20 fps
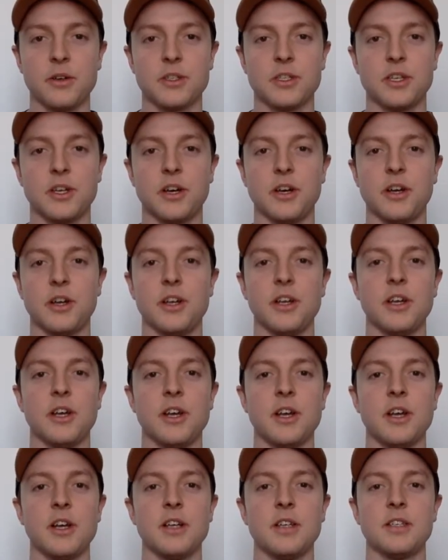So
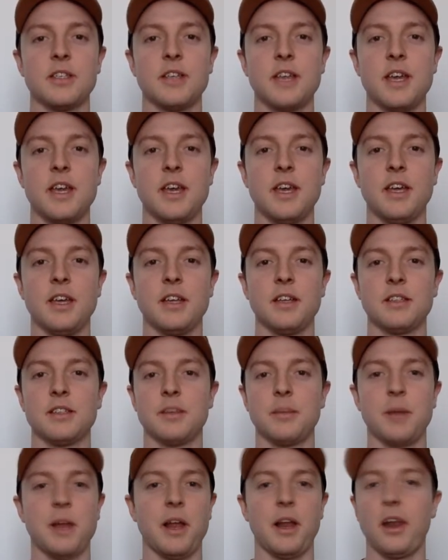seeing
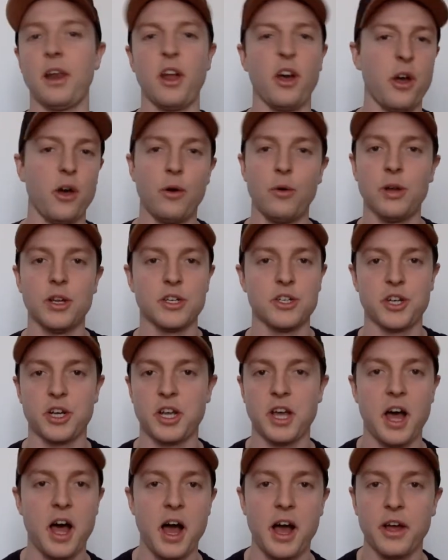someone like Loyola
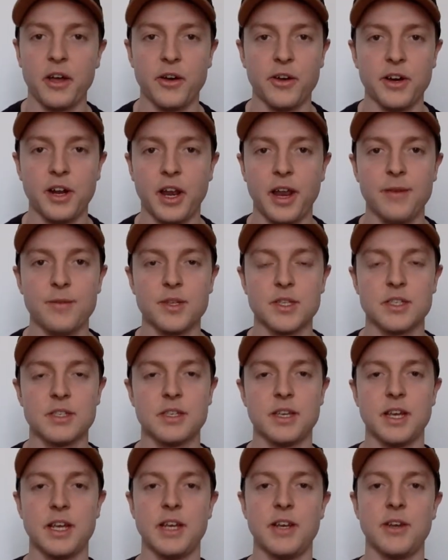Chicago, an 11th
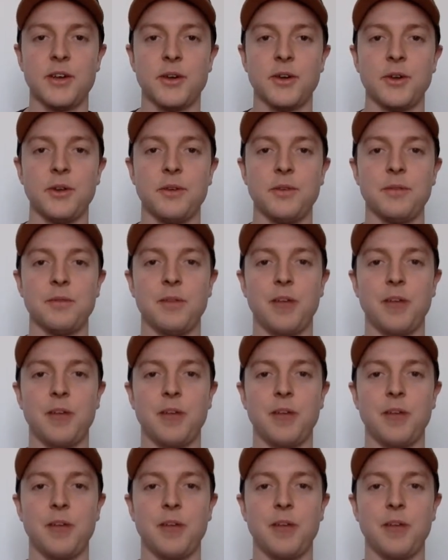seed, who,